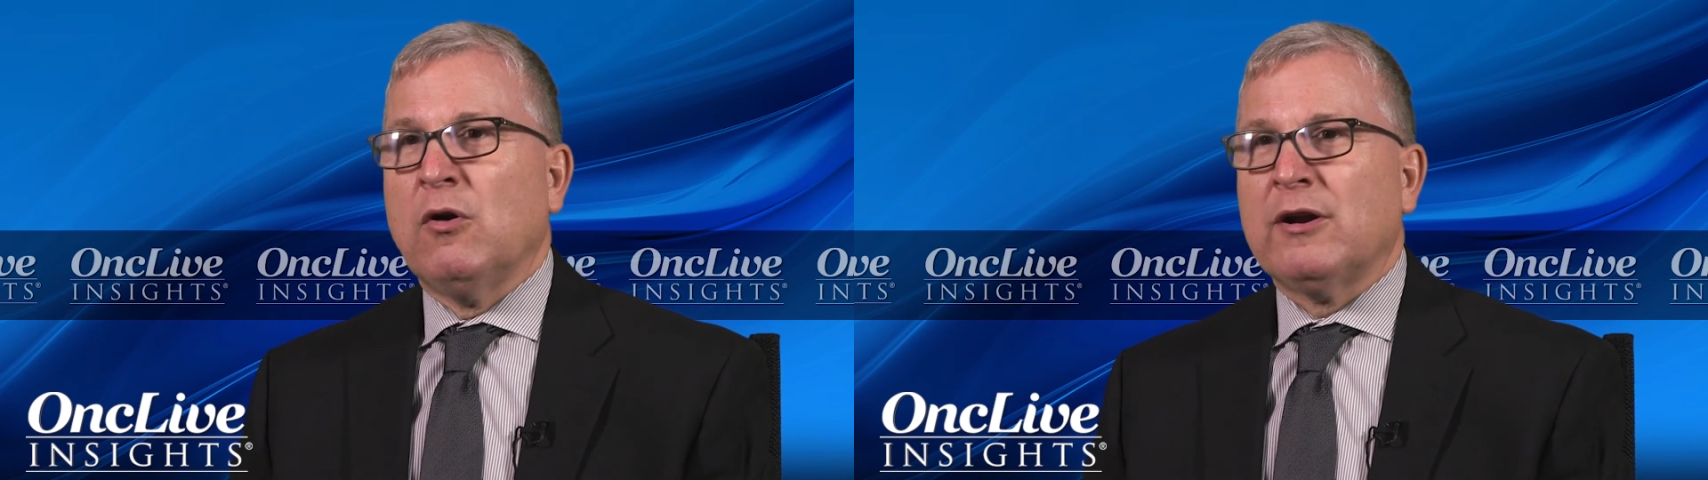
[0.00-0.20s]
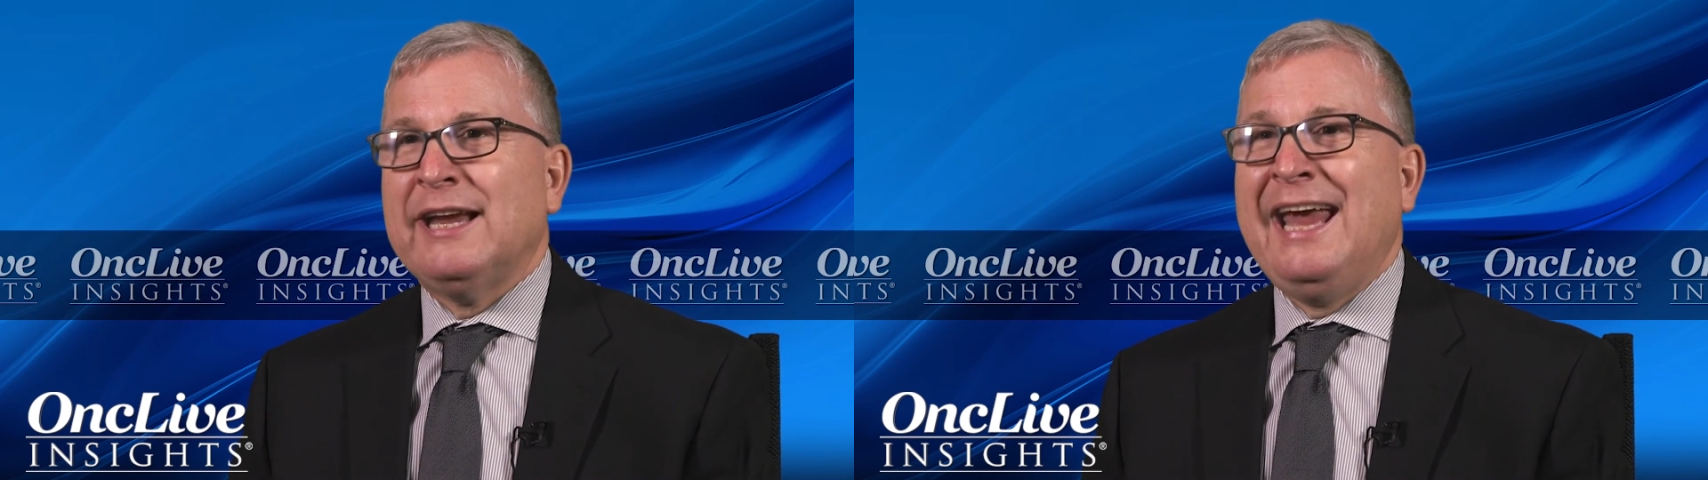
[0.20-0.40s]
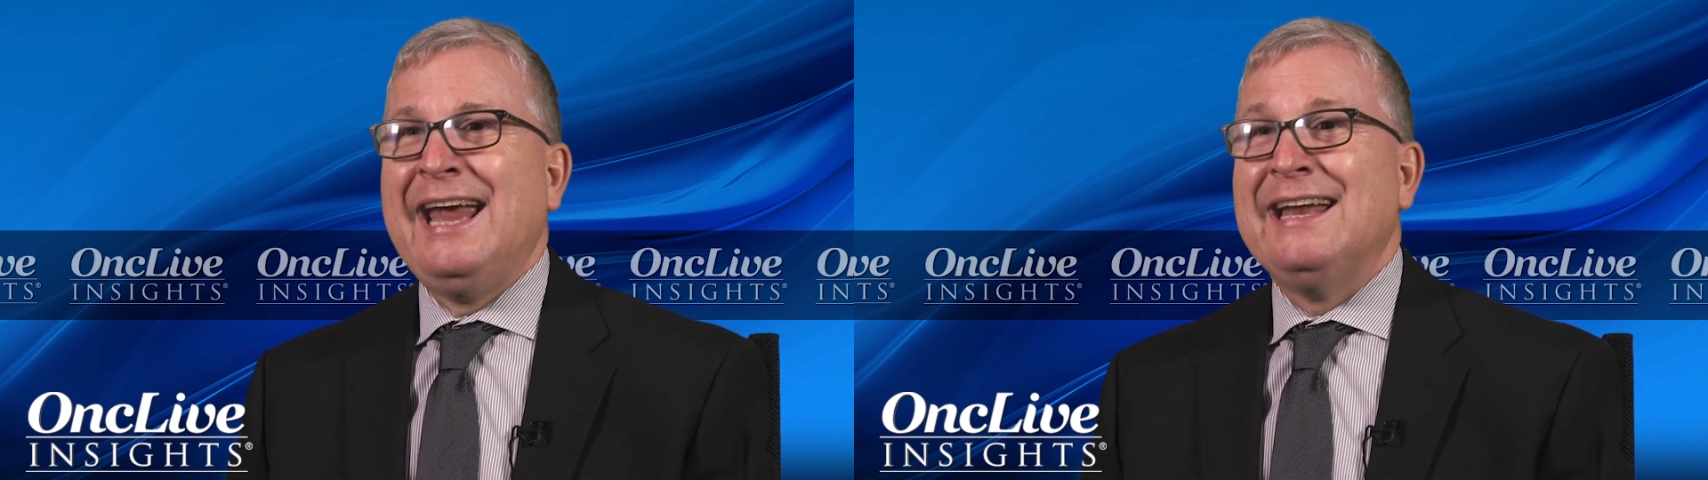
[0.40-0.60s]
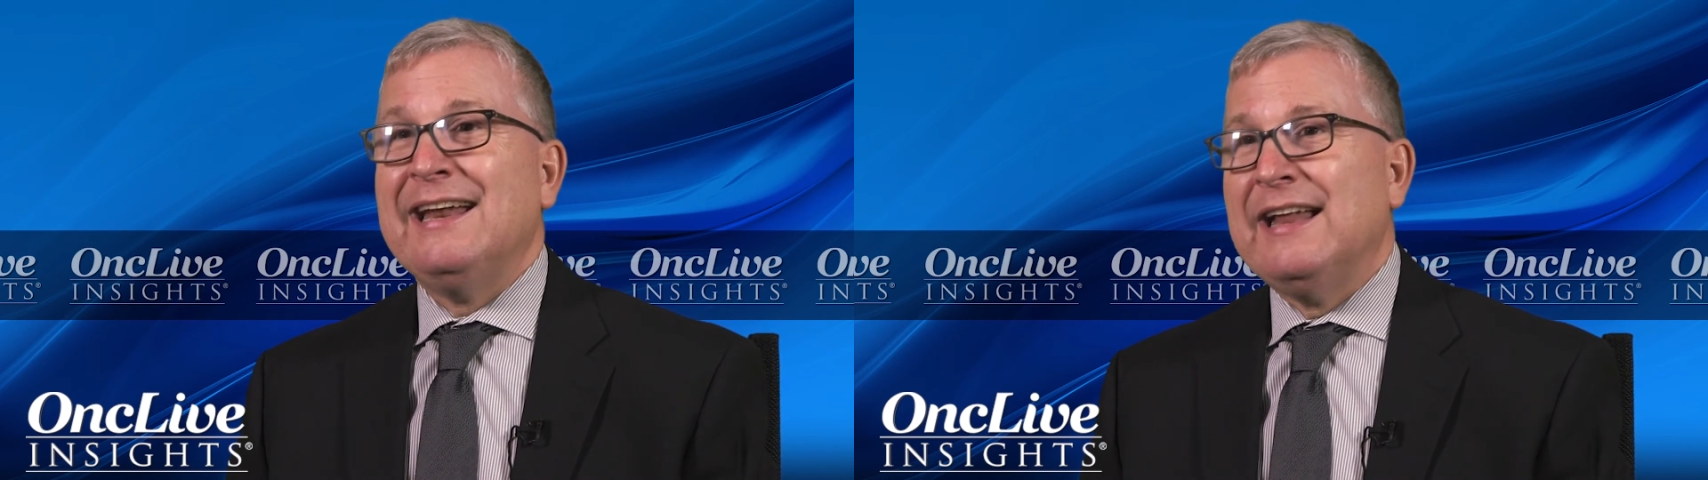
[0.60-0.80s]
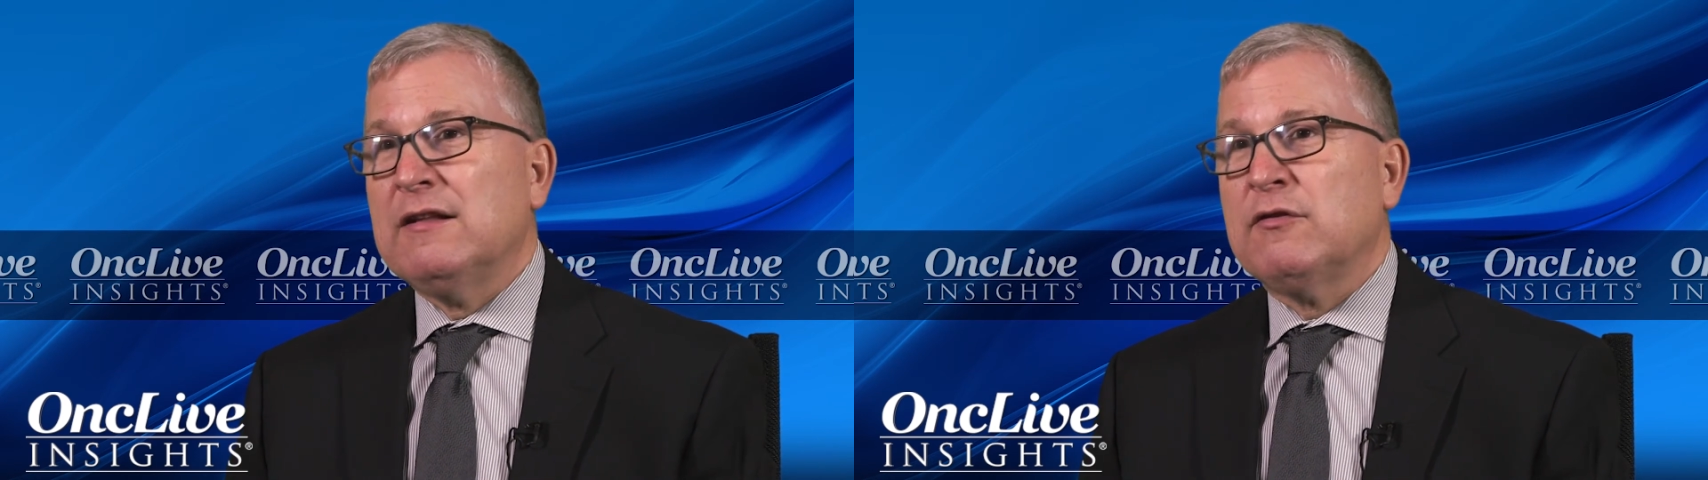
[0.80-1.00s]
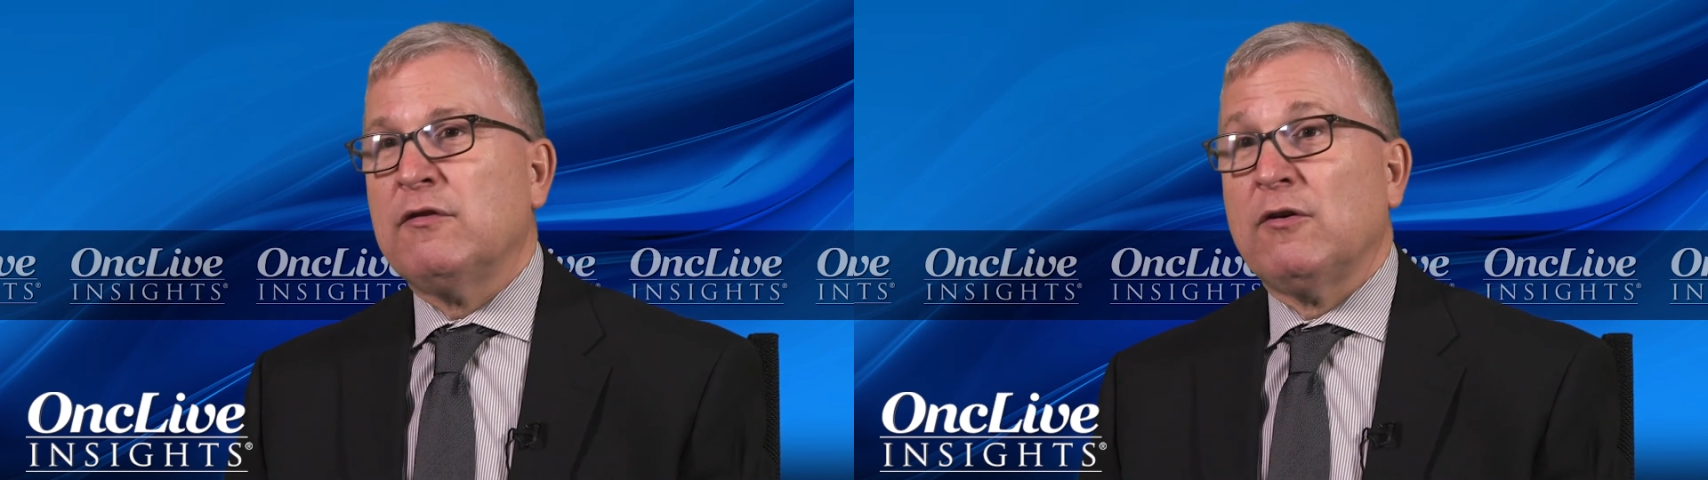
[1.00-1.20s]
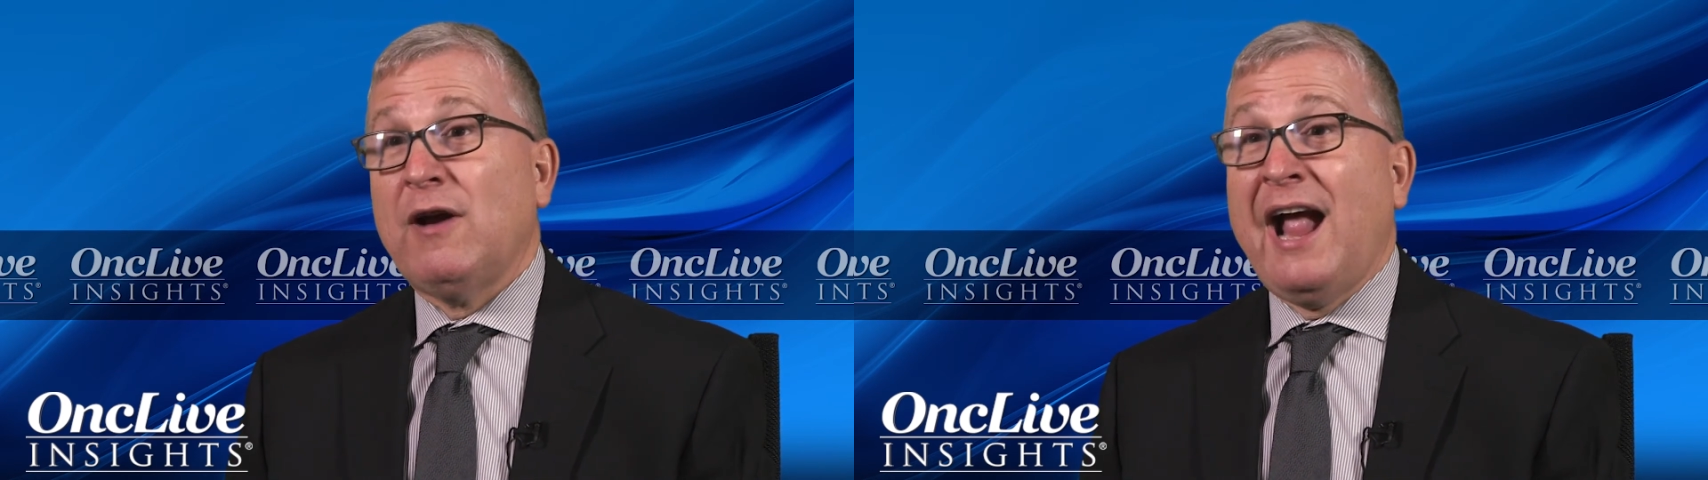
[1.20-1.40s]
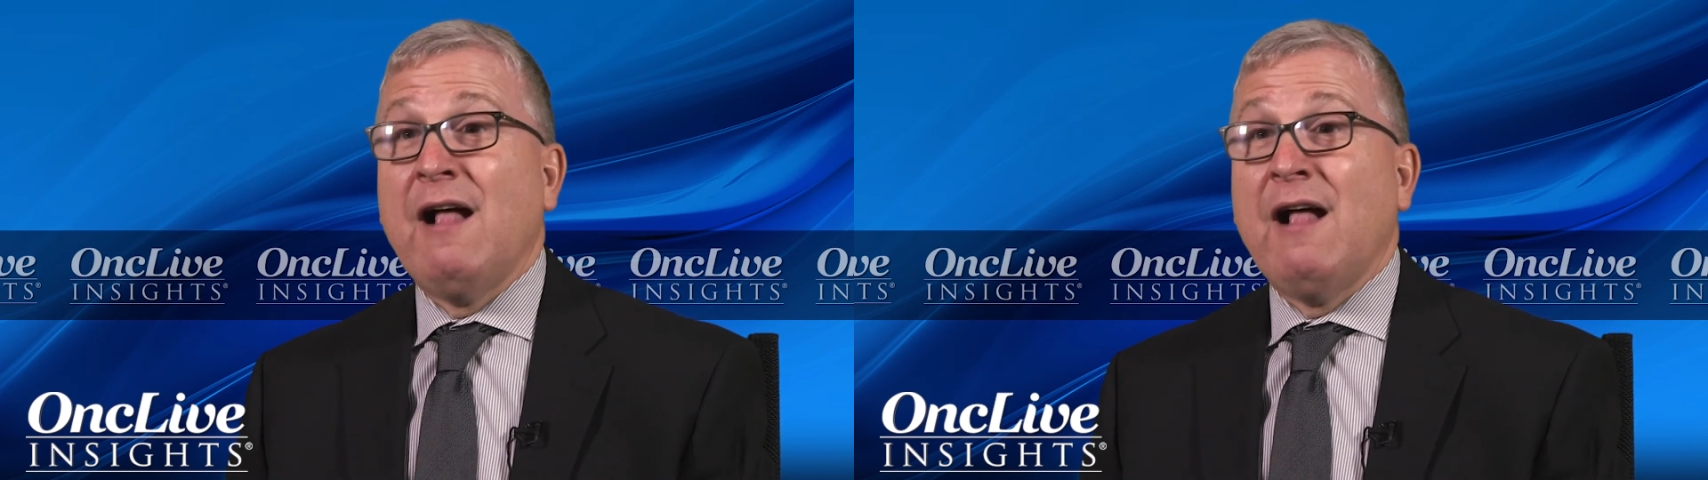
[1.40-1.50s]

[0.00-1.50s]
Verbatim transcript: are candidates for